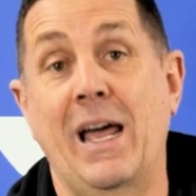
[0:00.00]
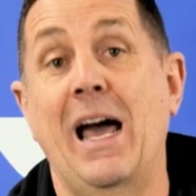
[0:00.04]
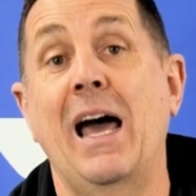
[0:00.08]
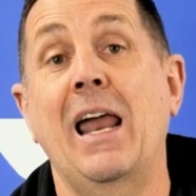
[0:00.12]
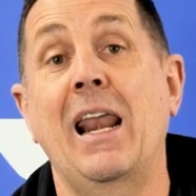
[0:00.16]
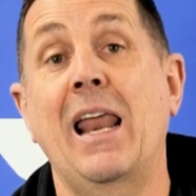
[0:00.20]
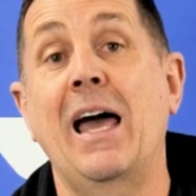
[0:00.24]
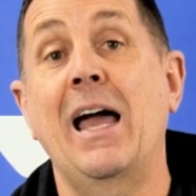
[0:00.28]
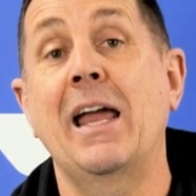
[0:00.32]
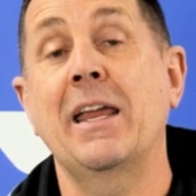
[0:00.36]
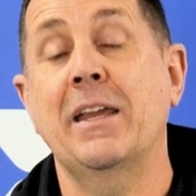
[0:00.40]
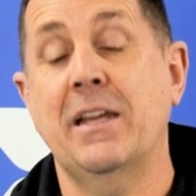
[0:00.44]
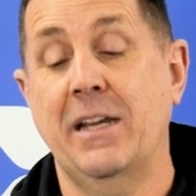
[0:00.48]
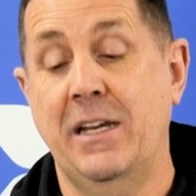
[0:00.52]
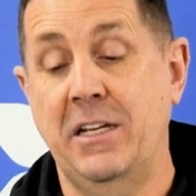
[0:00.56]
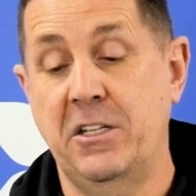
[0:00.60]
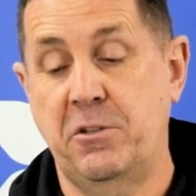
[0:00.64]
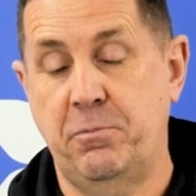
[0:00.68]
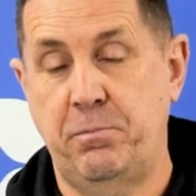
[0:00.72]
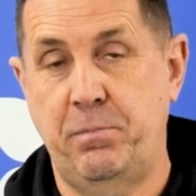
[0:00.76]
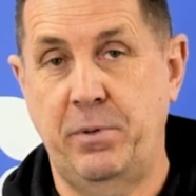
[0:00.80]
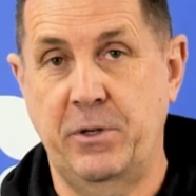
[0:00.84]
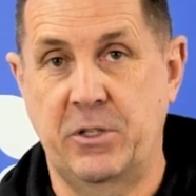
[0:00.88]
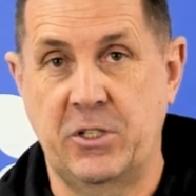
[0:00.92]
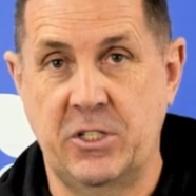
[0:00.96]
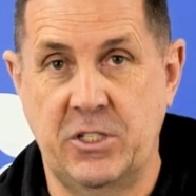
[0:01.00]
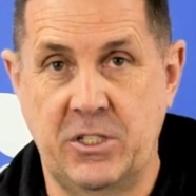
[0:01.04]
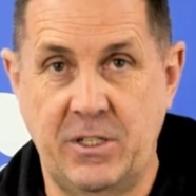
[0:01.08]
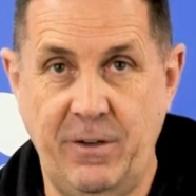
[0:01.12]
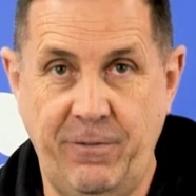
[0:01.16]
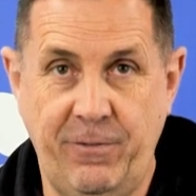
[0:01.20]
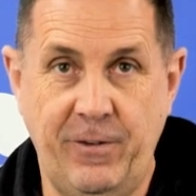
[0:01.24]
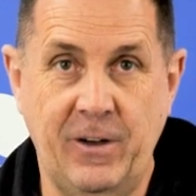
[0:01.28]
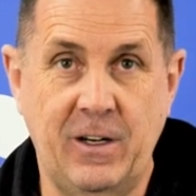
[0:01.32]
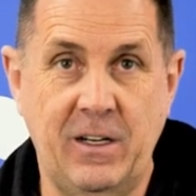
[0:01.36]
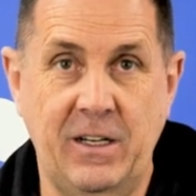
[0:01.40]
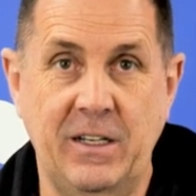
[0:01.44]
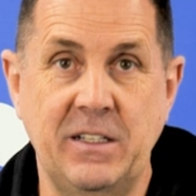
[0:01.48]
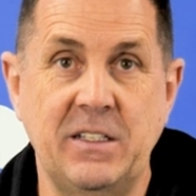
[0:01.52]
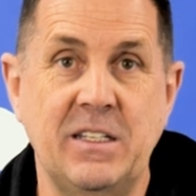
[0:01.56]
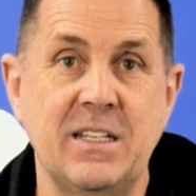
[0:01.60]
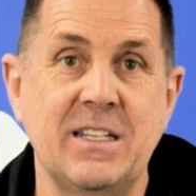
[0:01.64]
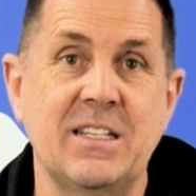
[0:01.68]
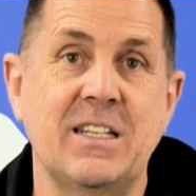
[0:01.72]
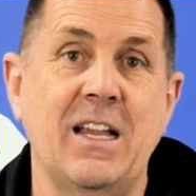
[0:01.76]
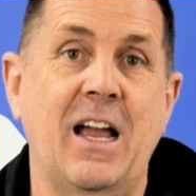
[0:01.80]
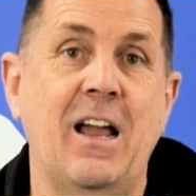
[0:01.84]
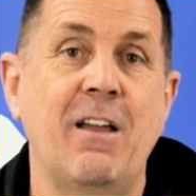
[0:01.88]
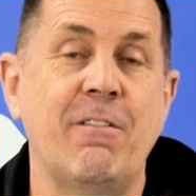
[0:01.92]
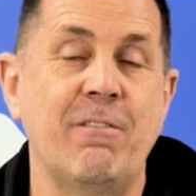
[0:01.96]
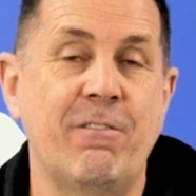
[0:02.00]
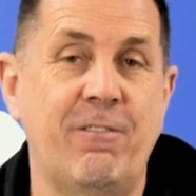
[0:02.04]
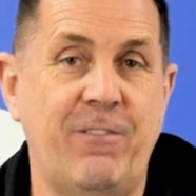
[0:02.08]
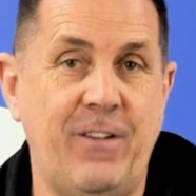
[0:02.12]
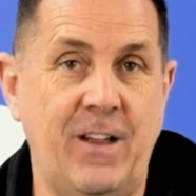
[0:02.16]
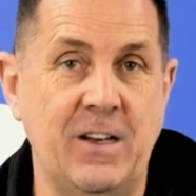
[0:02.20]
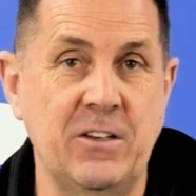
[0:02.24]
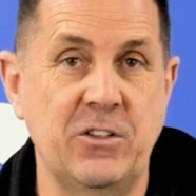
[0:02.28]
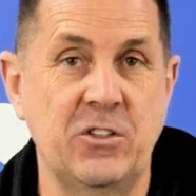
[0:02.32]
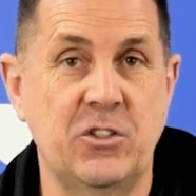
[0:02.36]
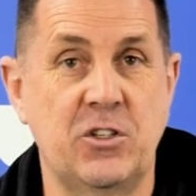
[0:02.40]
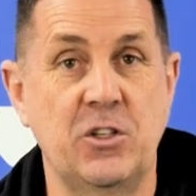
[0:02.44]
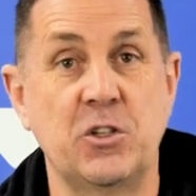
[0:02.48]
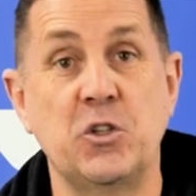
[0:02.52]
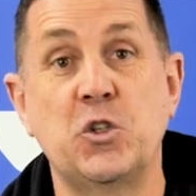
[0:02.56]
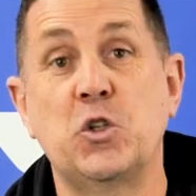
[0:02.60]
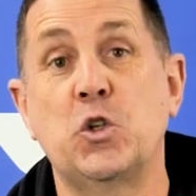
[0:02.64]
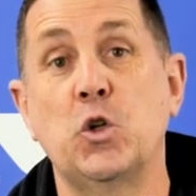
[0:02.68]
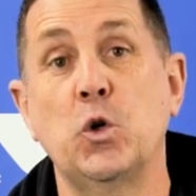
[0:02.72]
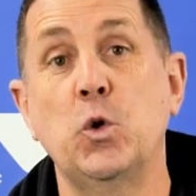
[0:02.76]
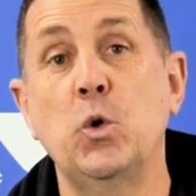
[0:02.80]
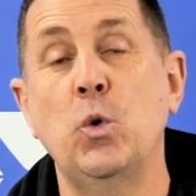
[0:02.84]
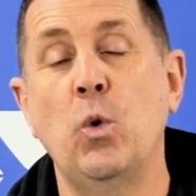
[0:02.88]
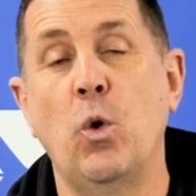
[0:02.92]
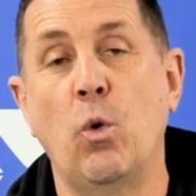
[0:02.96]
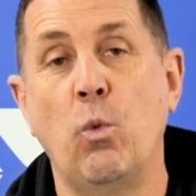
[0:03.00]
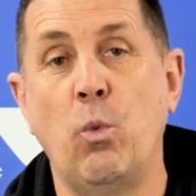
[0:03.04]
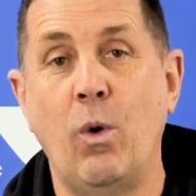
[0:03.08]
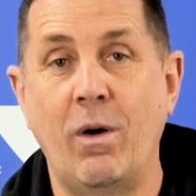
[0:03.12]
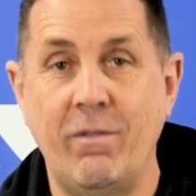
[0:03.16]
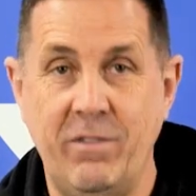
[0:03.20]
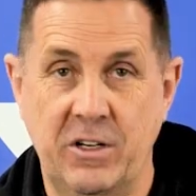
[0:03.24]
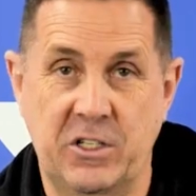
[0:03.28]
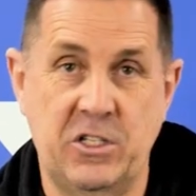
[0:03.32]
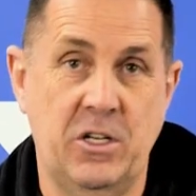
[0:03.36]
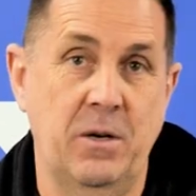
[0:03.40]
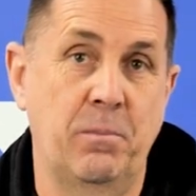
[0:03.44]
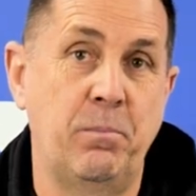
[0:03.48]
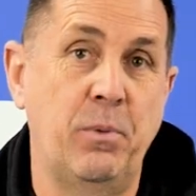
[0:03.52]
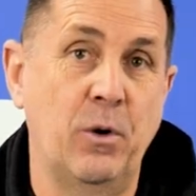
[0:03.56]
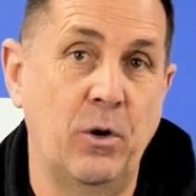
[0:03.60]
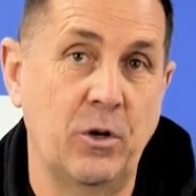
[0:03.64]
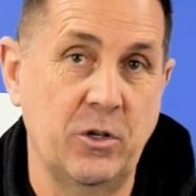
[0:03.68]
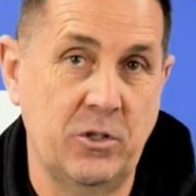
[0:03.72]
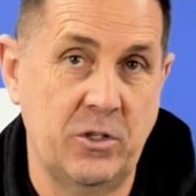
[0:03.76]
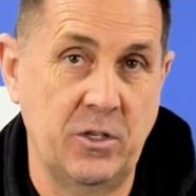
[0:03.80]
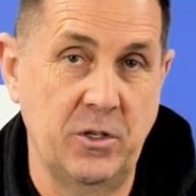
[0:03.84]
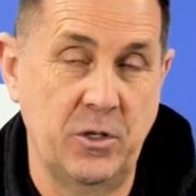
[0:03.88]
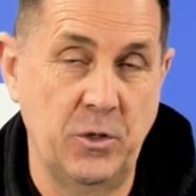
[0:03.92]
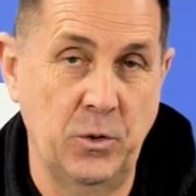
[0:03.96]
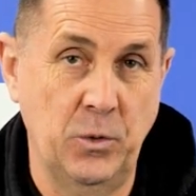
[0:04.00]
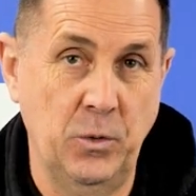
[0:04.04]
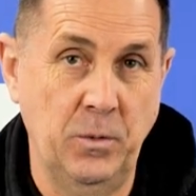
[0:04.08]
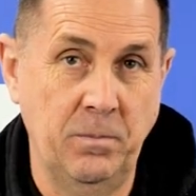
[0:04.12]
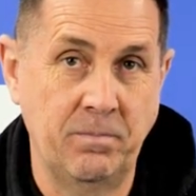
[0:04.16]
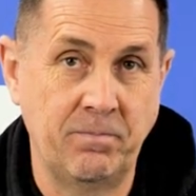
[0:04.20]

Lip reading: I like is specifically designed fans to do what they're supposed to do.